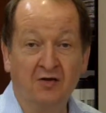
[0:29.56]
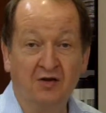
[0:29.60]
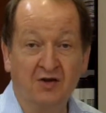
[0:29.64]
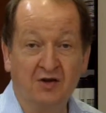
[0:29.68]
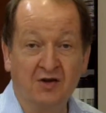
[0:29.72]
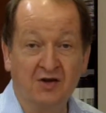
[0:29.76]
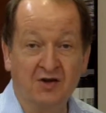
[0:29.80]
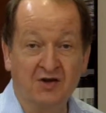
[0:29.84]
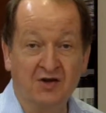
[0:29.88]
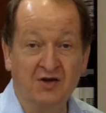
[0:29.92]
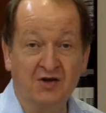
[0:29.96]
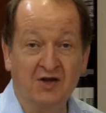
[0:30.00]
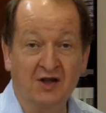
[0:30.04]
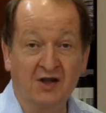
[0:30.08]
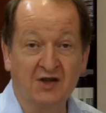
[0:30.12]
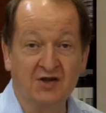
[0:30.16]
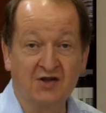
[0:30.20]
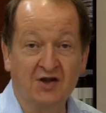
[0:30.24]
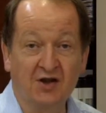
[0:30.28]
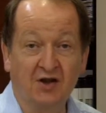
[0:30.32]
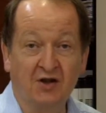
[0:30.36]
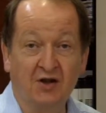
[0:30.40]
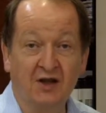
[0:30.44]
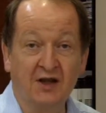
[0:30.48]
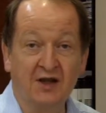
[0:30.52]
on the Costa del
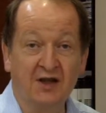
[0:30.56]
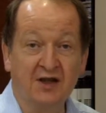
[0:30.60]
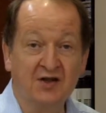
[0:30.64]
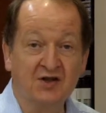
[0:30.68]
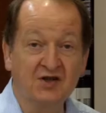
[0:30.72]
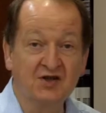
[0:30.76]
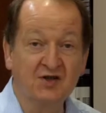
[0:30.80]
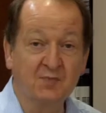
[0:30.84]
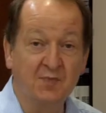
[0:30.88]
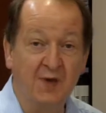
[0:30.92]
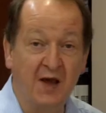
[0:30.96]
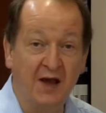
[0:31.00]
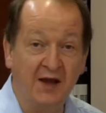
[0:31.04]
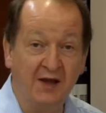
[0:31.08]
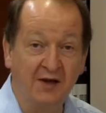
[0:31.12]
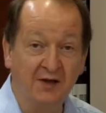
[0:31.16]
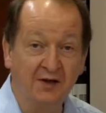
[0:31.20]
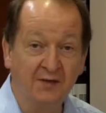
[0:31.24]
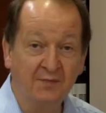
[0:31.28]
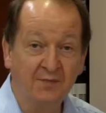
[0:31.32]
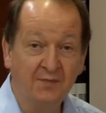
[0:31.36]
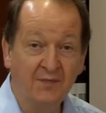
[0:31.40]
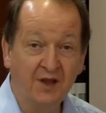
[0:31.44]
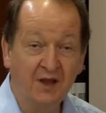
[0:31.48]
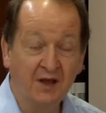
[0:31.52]
Sol in
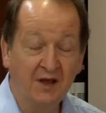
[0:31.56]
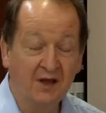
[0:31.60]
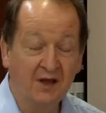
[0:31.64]
Spain.